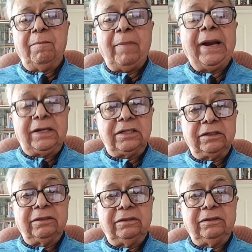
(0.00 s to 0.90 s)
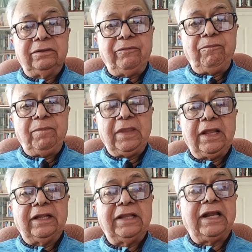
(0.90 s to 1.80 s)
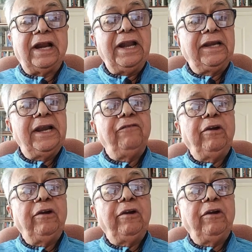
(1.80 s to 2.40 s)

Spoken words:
But the content